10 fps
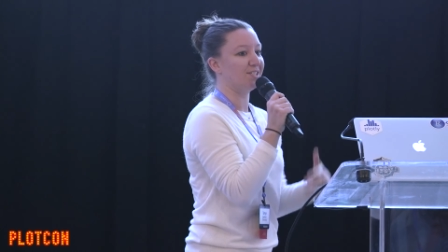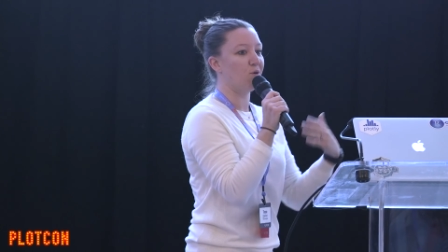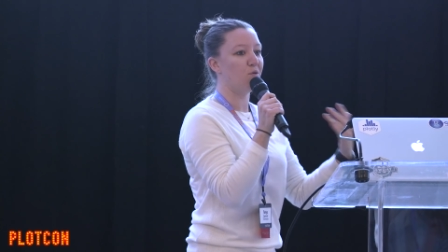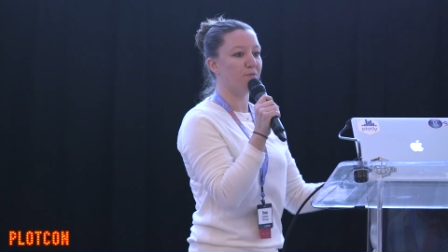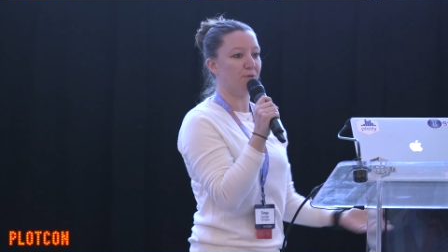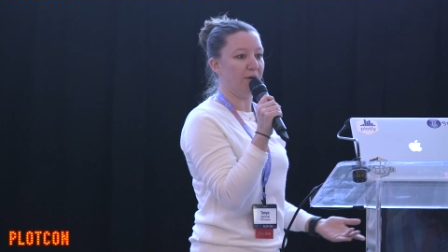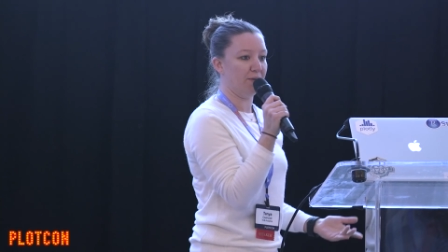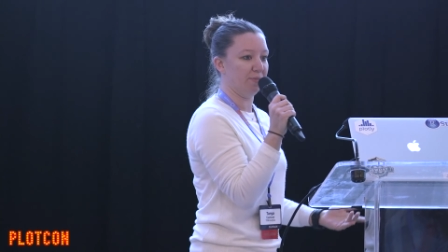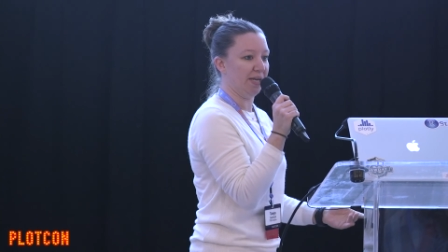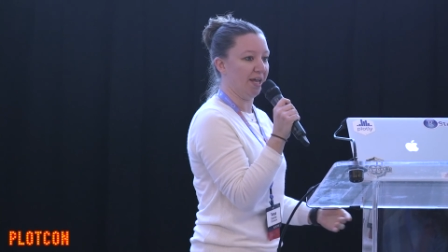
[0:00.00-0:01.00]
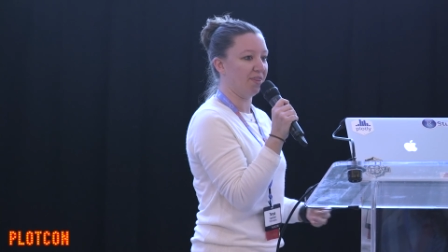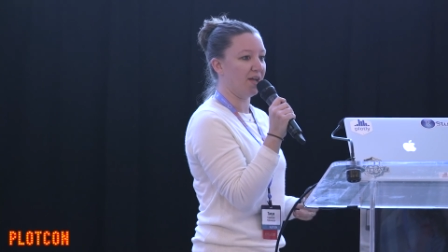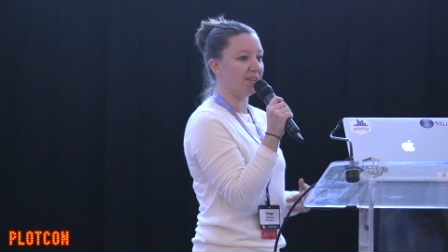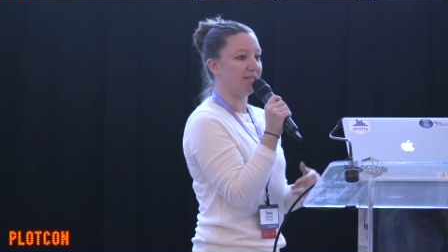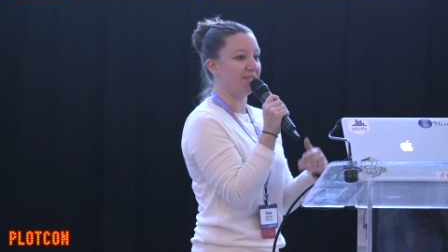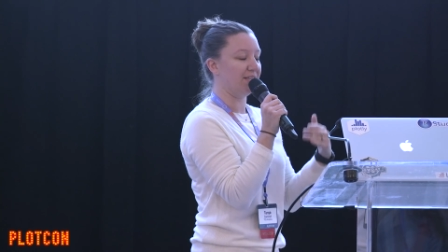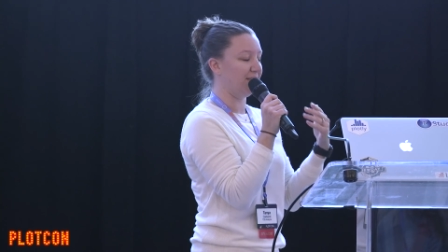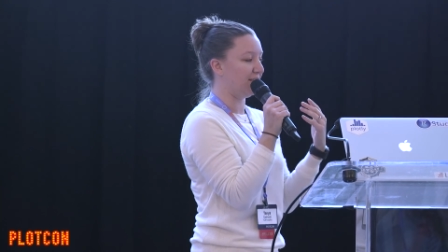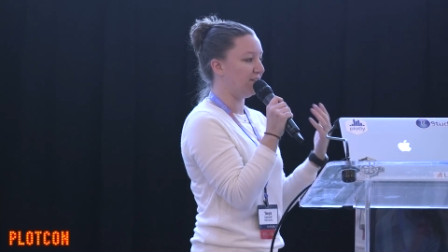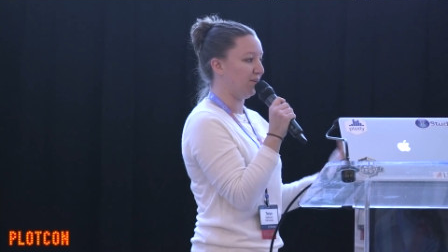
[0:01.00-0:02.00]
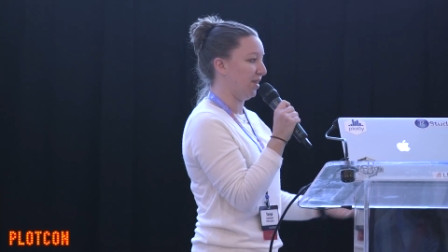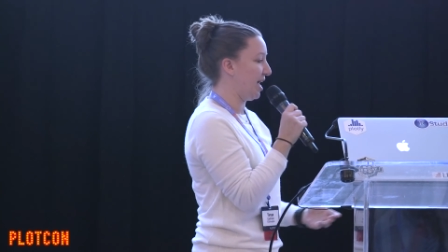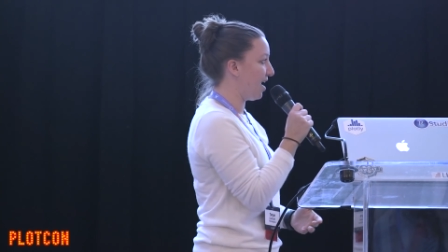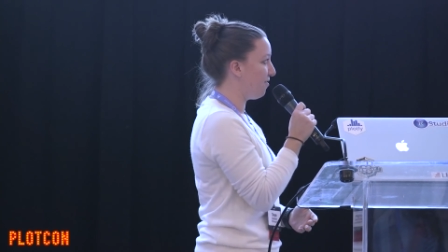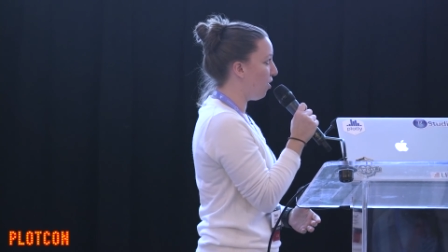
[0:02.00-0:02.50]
so overwhelmed, and I thought they have